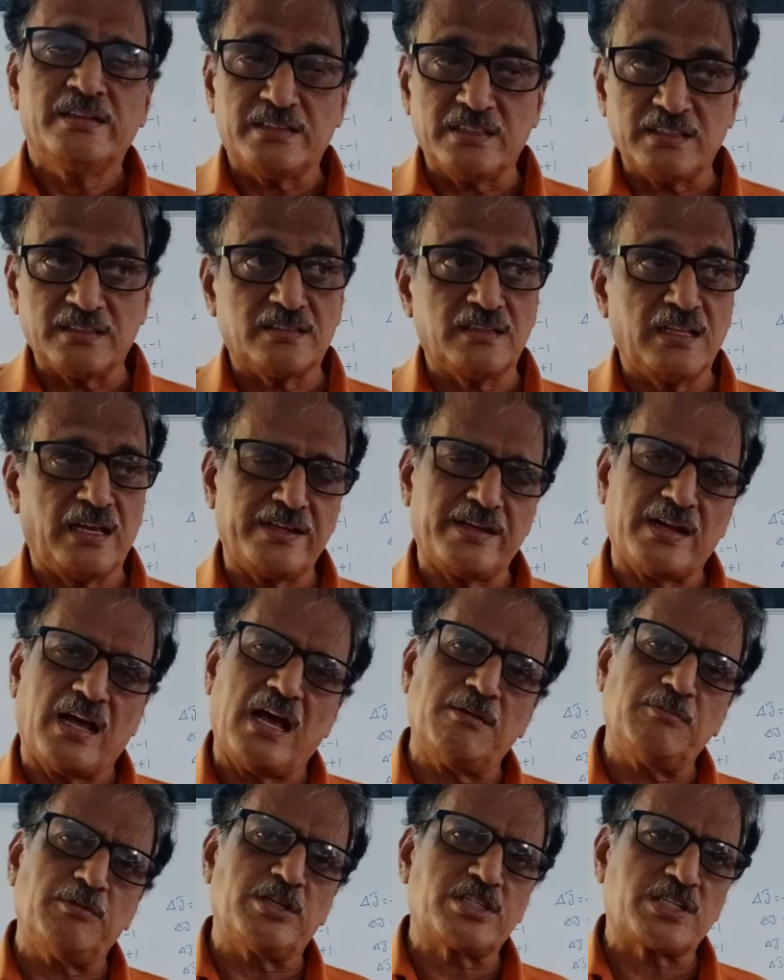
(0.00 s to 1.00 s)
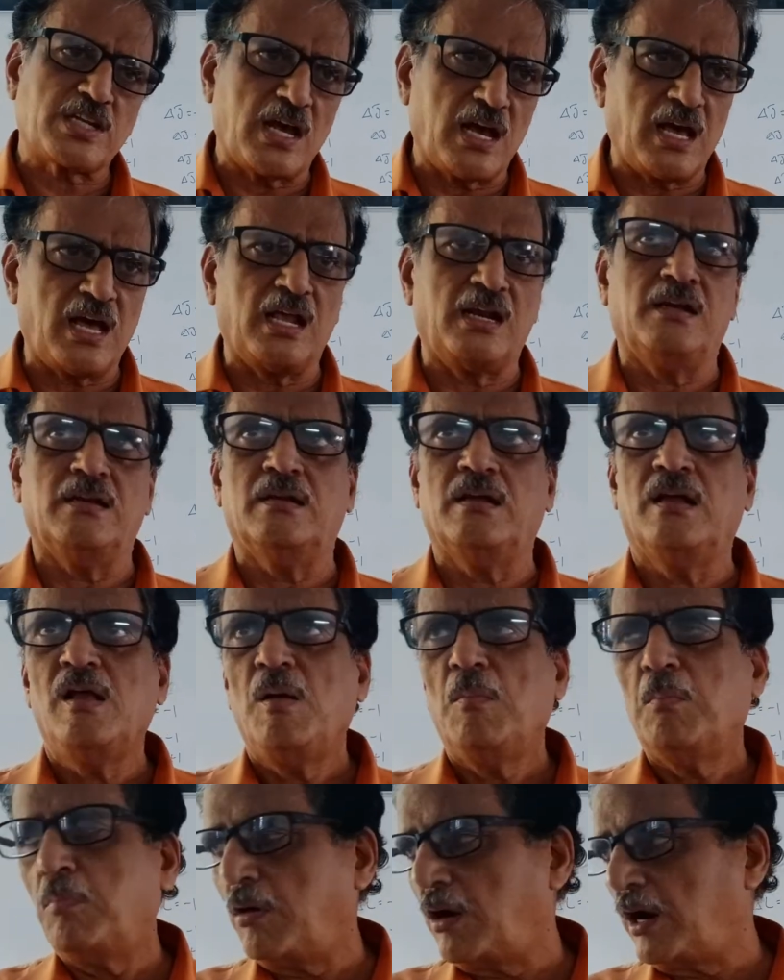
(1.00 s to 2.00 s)
In almost
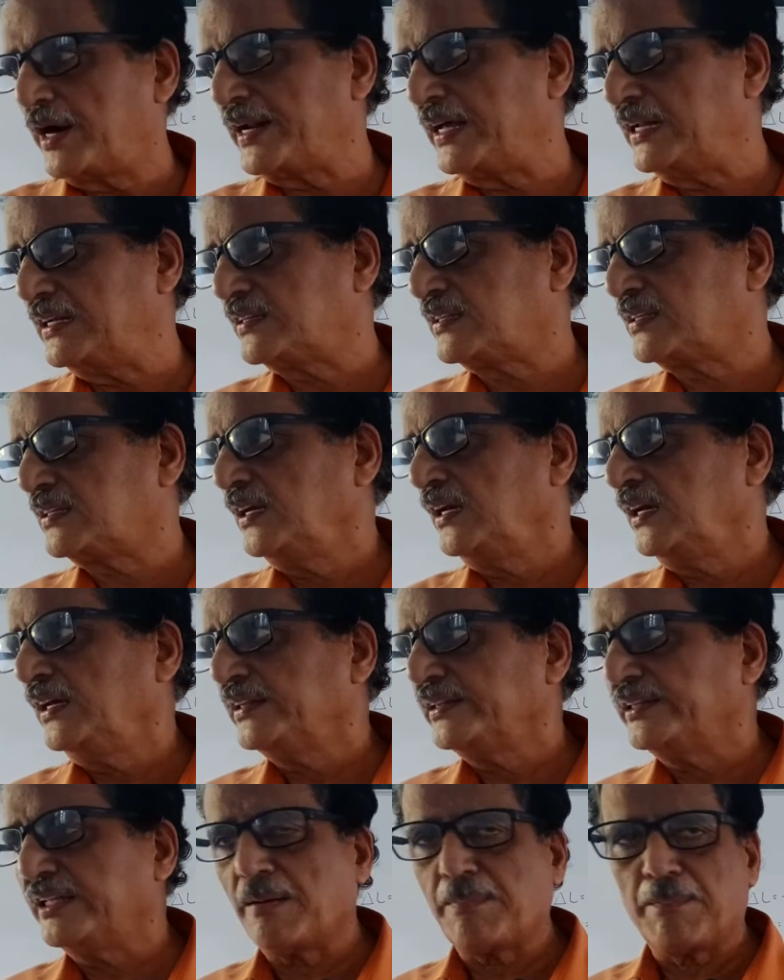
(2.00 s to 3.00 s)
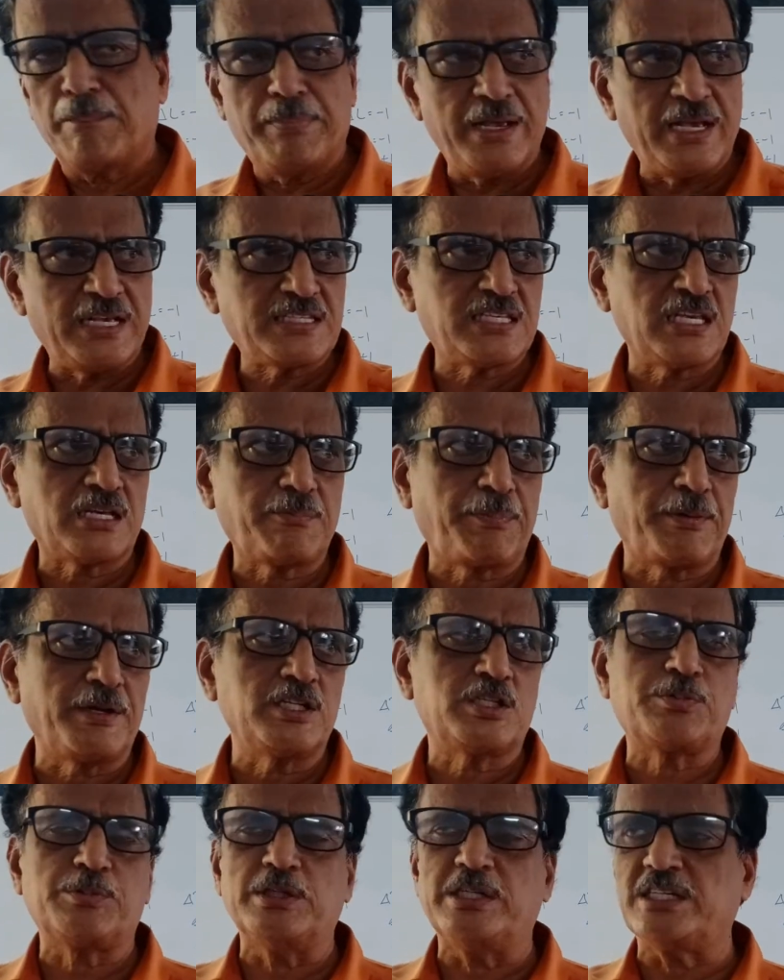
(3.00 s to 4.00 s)
all models, the basic
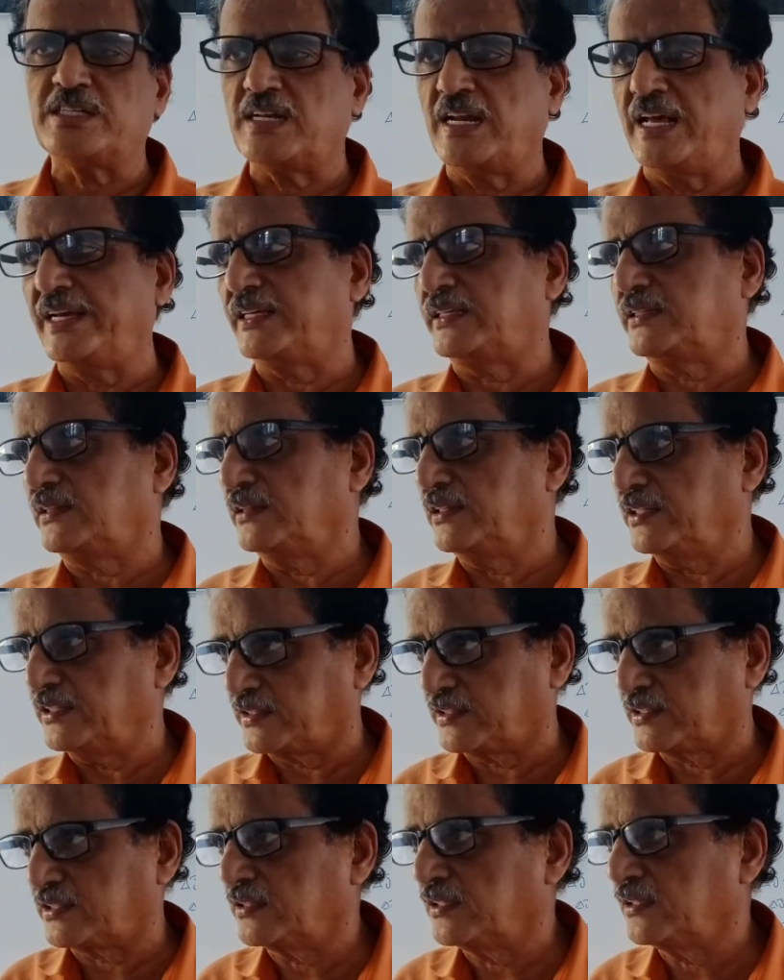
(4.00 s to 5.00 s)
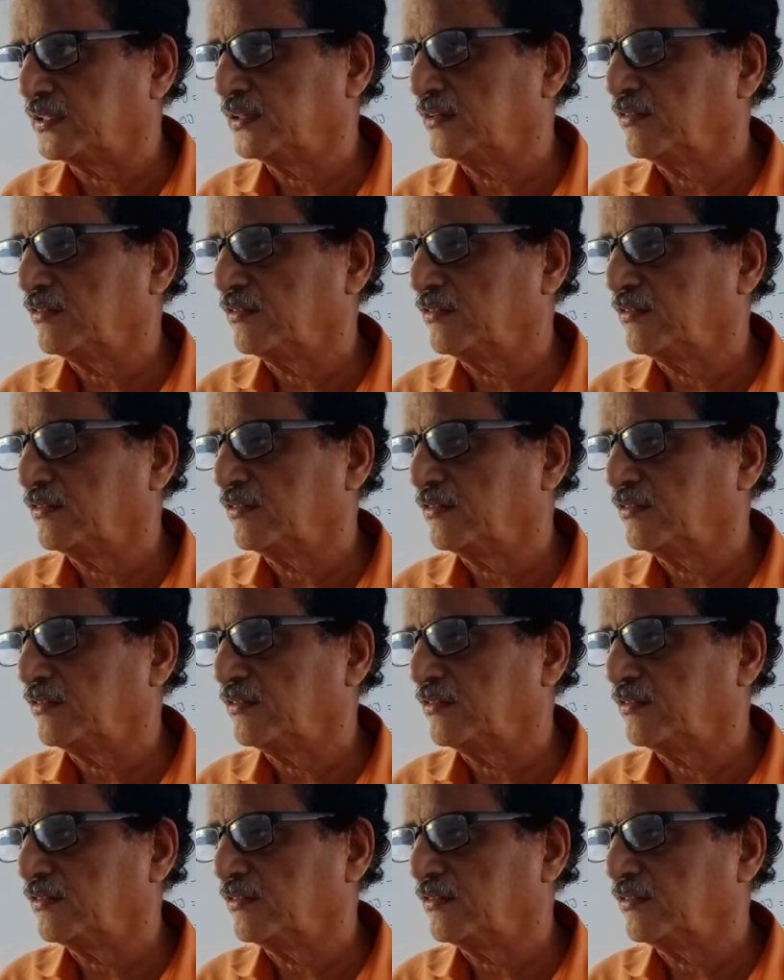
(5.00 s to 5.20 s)
principle is like this.